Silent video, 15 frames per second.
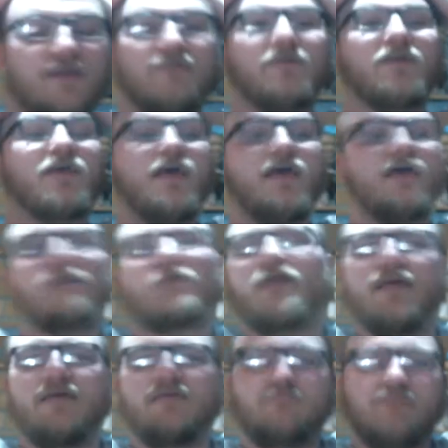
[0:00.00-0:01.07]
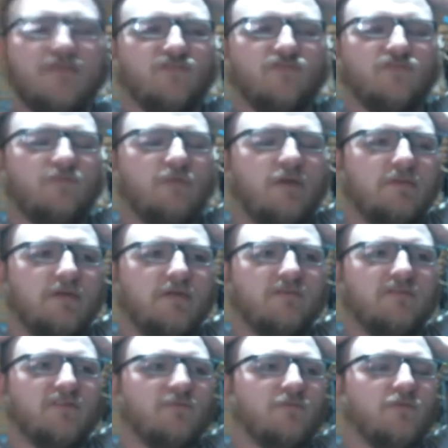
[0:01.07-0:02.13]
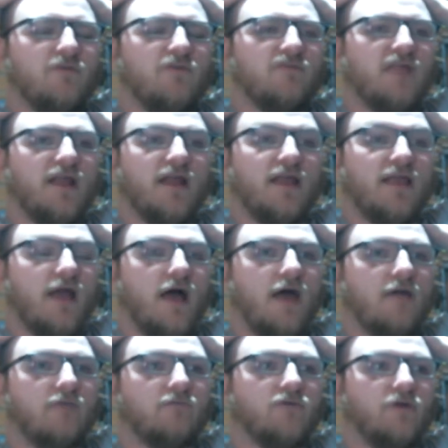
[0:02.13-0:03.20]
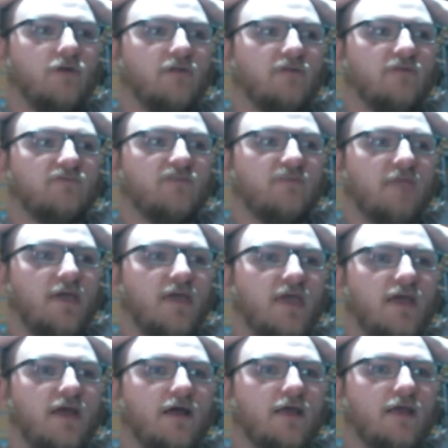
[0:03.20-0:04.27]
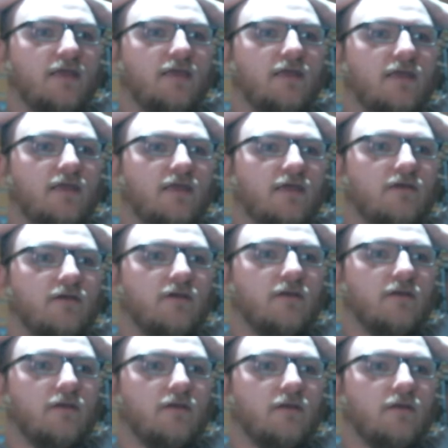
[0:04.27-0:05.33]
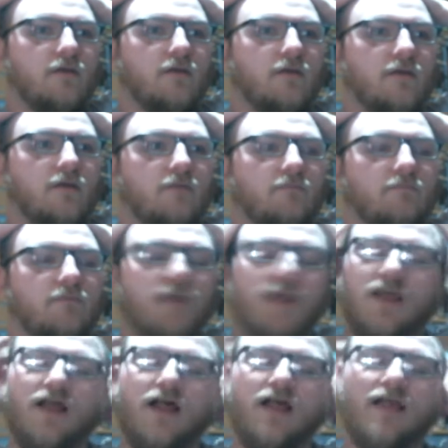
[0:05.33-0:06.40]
of it. That end bit just reminded me of a different movie that I can't recall off the top of my head. I can hear it, but I can't, I